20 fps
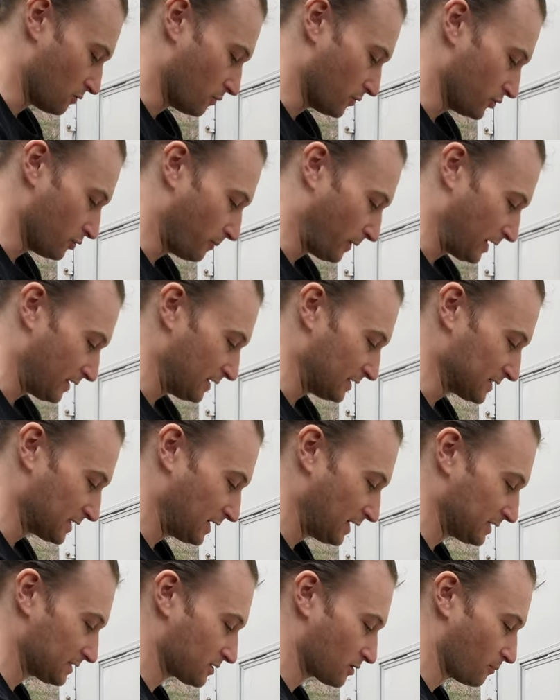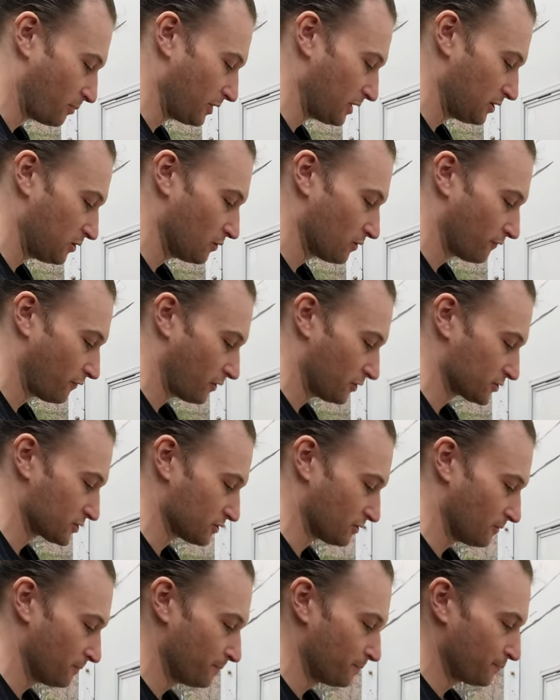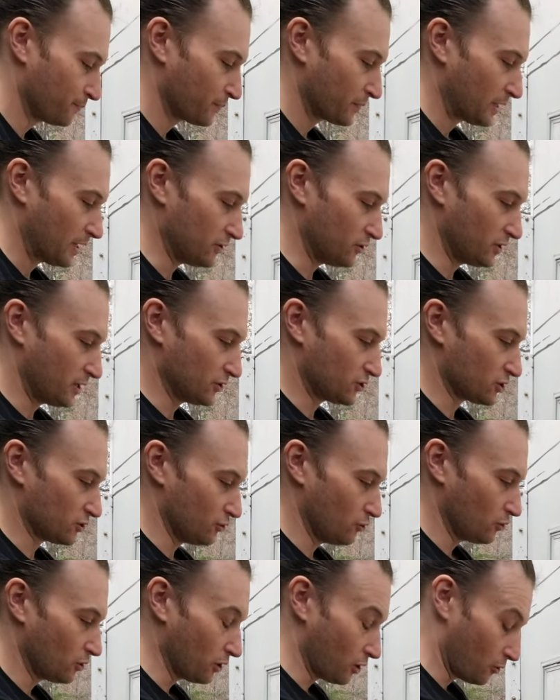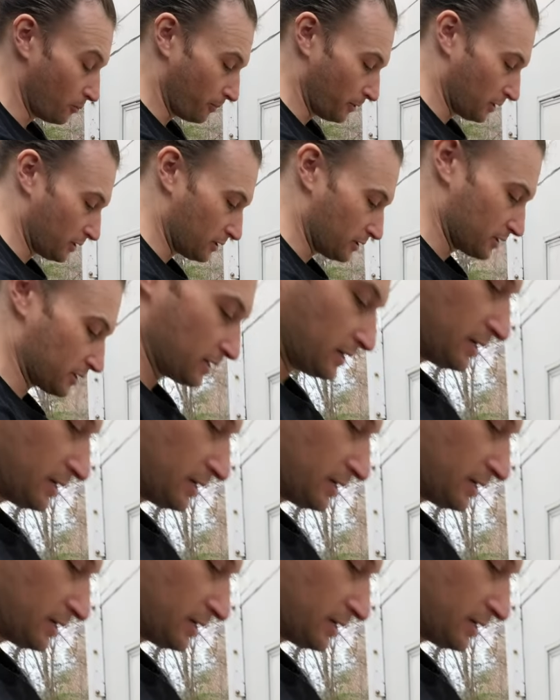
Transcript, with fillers: when you buy these kits, they're pretty universal. And you get your new glow plug.